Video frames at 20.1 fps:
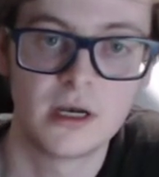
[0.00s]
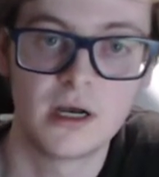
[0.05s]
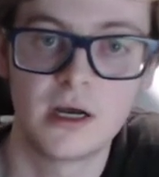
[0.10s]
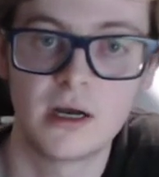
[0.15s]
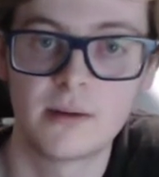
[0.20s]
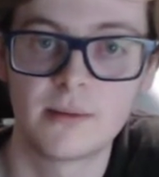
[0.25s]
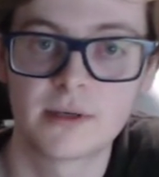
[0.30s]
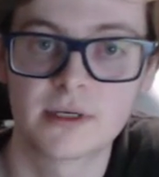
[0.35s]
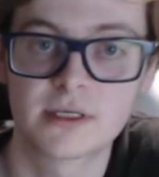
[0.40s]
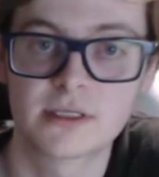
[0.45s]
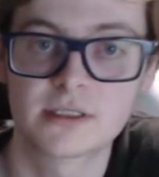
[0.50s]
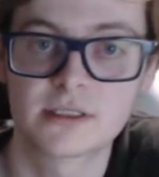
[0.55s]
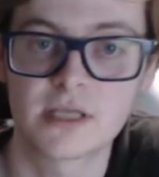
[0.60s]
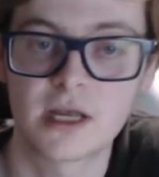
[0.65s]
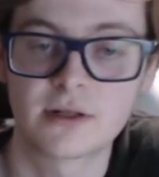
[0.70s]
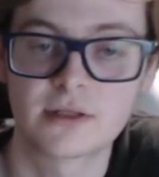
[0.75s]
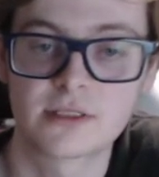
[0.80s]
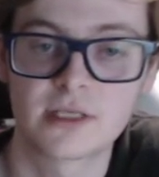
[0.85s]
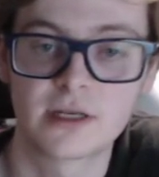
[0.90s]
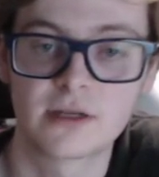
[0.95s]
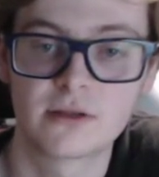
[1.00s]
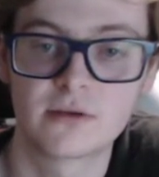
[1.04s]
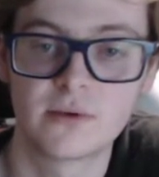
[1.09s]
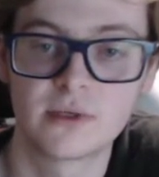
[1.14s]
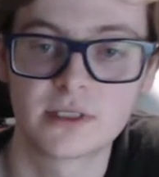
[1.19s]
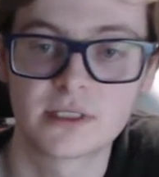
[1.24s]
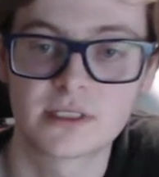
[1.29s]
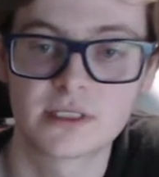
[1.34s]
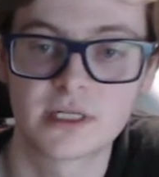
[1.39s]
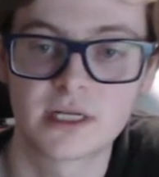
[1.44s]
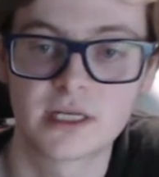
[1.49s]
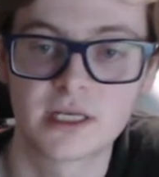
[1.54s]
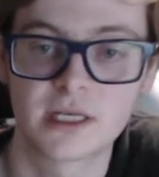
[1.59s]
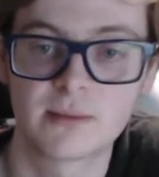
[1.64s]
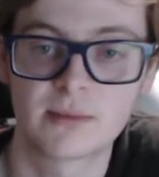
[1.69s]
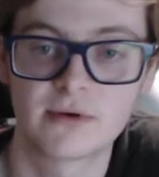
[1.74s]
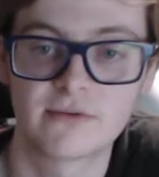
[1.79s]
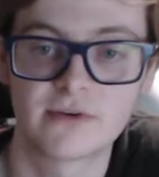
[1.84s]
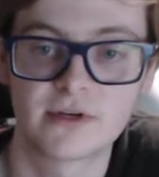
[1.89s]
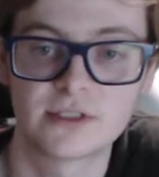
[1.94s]
outside of the ones that I
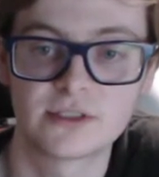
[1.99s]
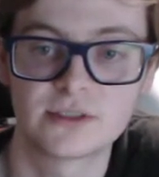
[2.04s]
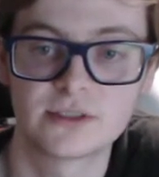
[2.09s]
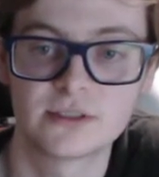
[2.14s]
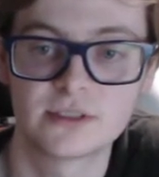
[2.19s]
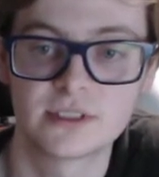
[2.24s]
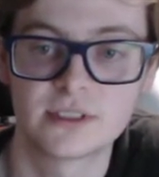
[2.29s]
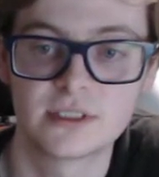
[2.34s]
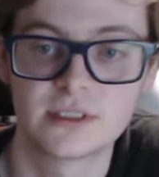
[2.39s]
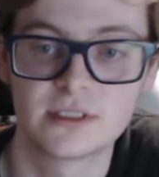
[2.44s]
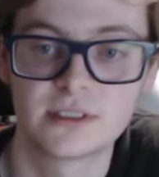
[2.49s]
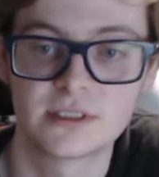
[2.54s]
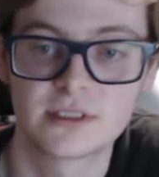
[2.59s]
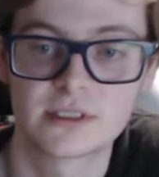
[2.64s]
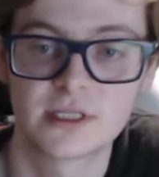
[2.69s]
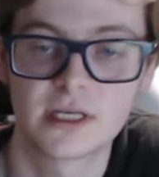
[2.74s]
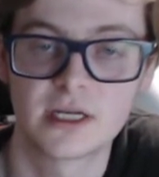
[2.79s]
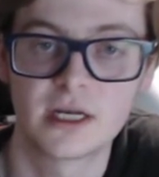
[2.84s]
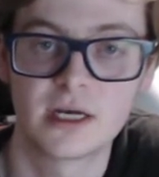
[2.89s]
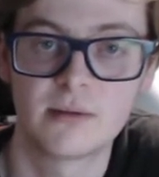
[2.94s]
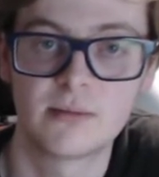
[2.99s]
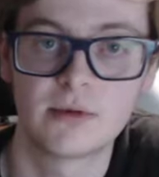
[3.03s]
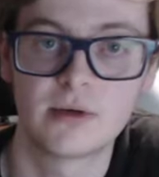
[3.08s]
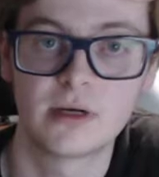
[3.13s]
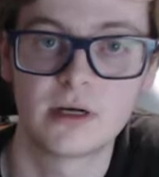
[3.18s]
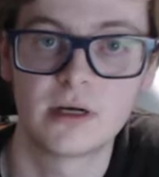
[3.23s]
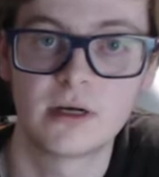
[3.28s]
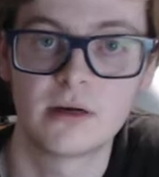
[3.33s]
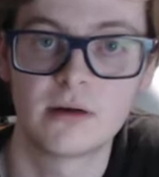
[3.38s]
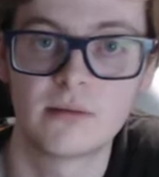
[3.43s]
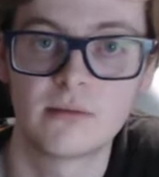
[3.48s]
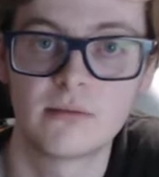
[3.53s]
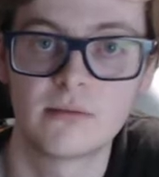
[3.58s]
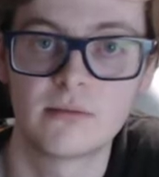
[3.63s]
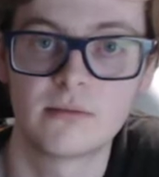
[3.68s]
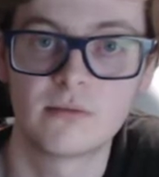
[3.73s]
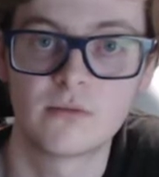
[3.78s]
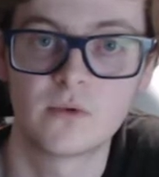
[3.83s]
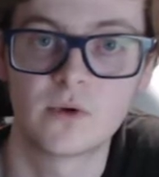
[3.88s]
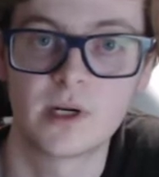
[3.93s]
get professionally set up
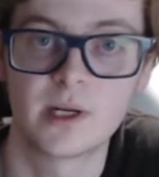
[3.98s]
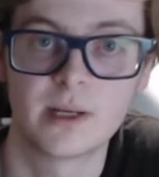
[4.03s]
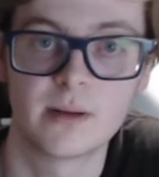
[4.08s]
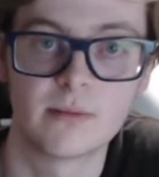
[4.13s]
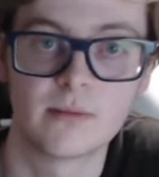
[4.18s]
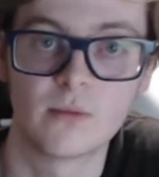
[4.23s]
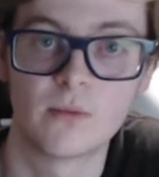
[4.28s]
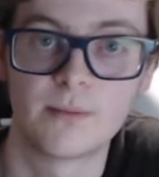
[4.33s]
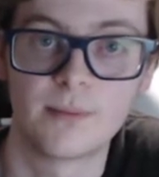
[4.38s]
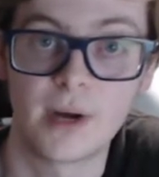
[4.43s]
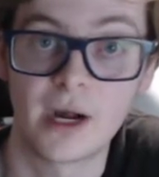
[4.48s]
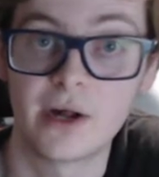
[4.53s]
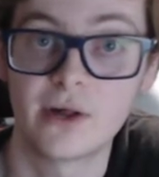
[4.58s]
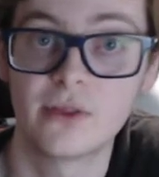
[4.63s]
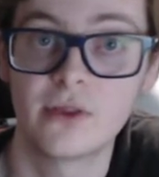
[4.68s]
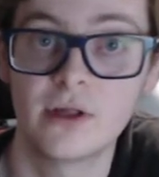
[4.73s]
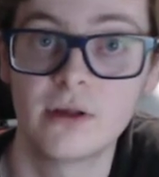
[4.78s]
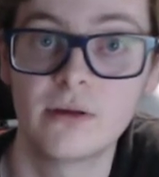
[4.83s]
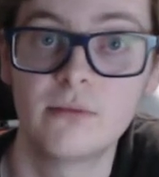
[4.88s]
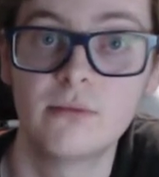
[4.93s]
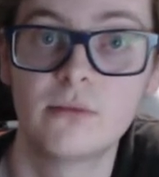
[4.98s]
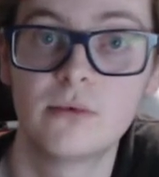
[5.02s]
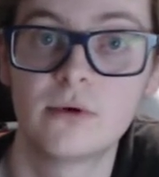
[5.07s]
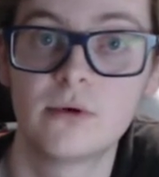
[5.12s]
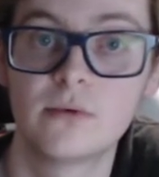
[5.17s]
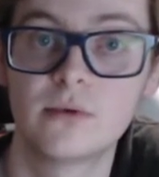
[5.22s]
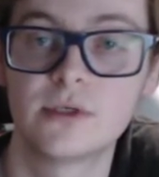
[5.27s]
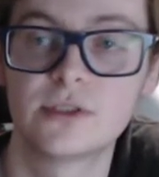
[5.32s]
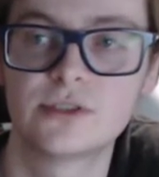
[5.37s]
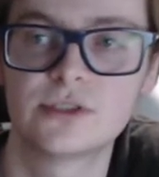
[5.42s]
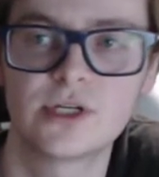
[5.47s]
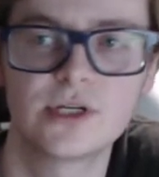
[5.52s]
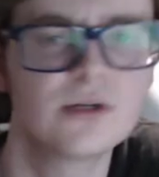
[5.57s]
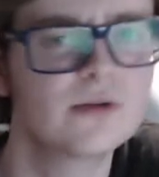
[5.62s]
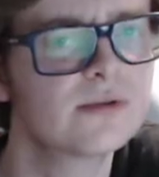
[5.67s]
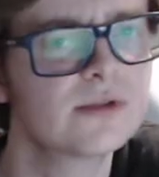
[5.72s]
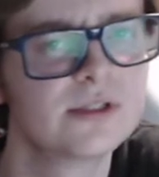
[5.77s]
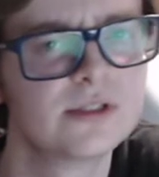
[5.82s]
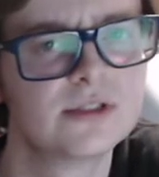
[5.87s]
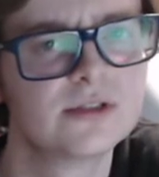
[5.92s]
when I buy them, which I
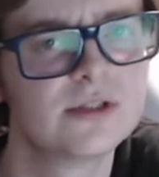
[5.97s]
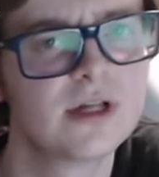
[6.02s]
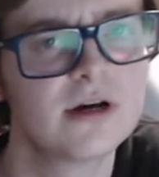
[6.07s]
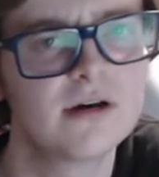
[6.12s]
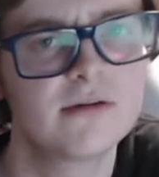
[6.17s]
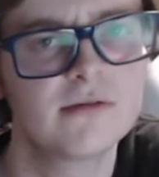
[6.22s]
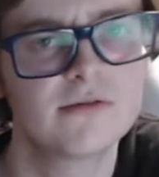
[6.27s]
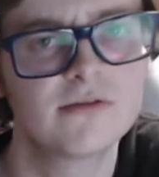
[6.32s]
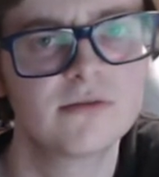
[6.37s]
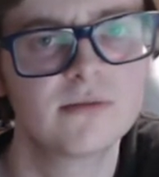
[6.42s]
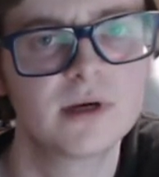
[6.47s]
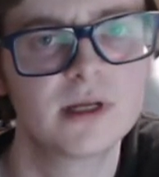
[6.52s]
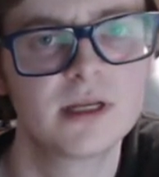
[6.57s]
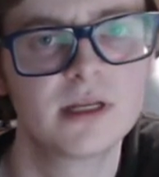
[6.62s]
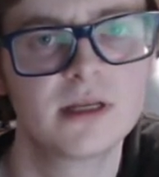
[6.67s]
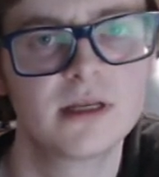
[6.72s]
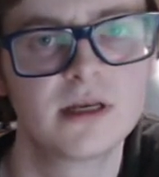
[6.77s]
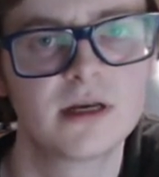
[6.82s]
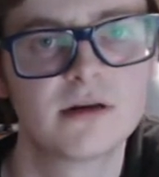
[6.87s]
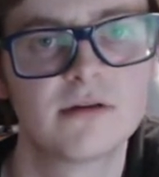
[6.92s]
don't really do that for many.